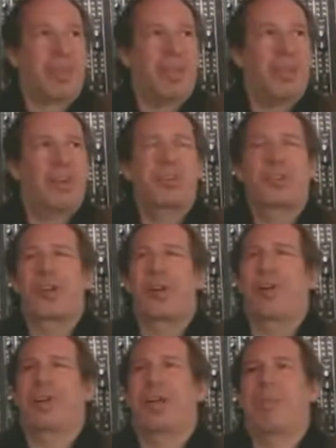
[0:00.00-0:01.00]
on
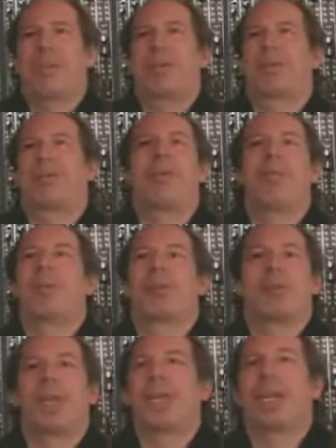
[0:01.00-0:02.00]
Sherlock, I mean, I was very much
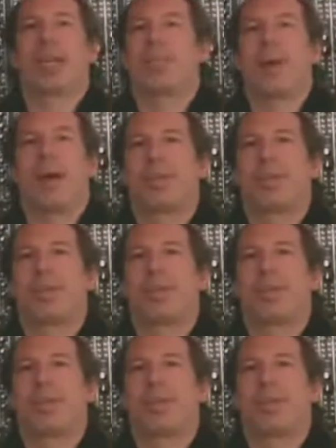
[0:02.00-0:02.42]
thinking about,